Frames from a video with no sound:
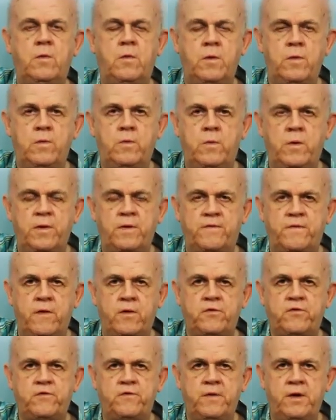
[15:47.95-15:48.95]
with the
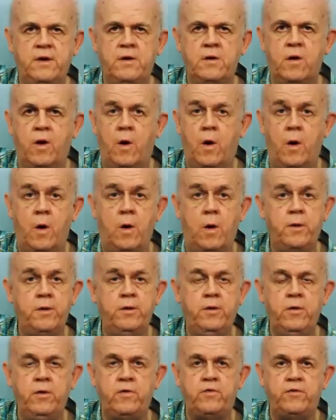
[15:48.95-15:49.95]
1st finger, or
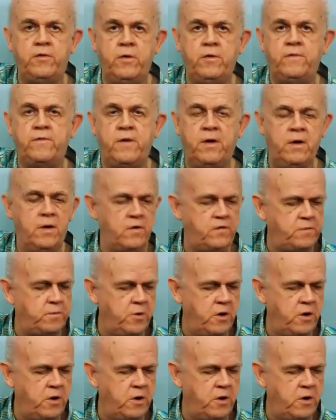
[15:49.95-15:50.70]
you use 2 fingers,